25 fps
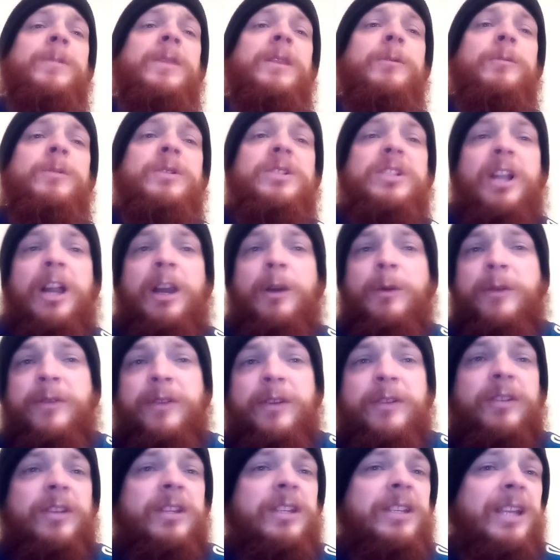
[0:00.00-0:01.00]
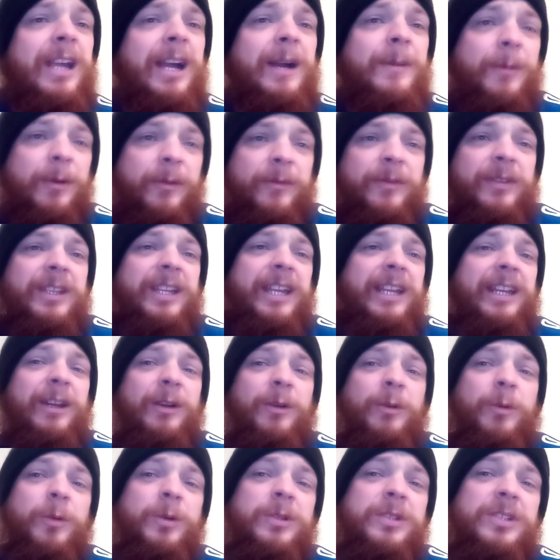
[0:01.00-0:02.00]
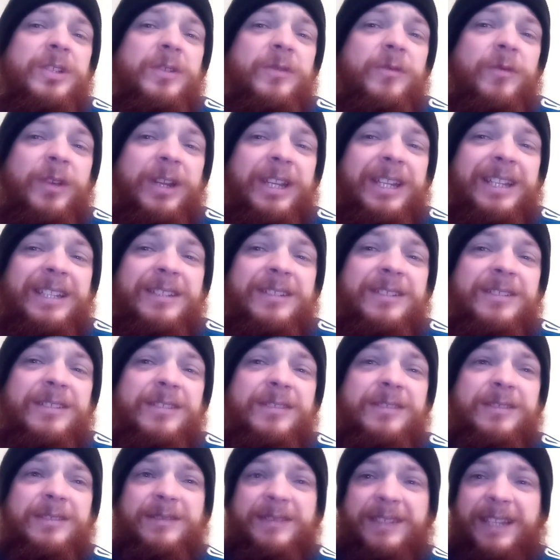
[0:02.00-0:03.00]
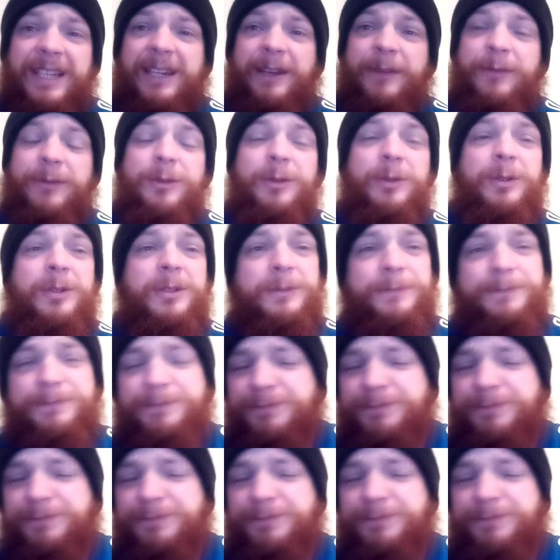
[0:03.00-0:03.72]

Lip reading: we start with a recap of the kind of Owens and Reigns kind of feud.